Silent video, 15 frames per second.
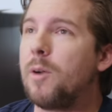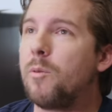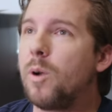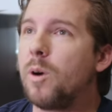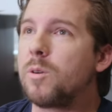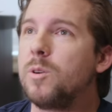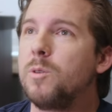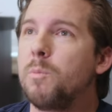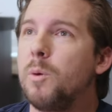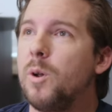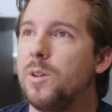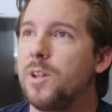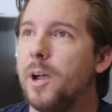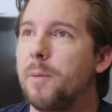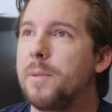Roku
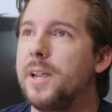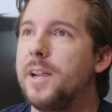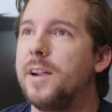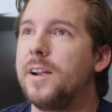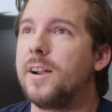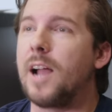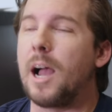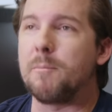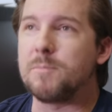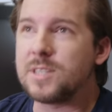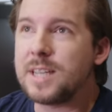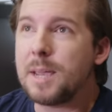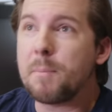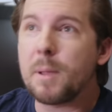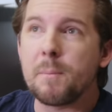pulled up here. I'm
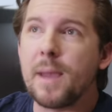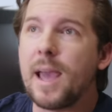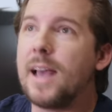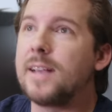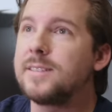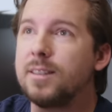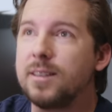skipping past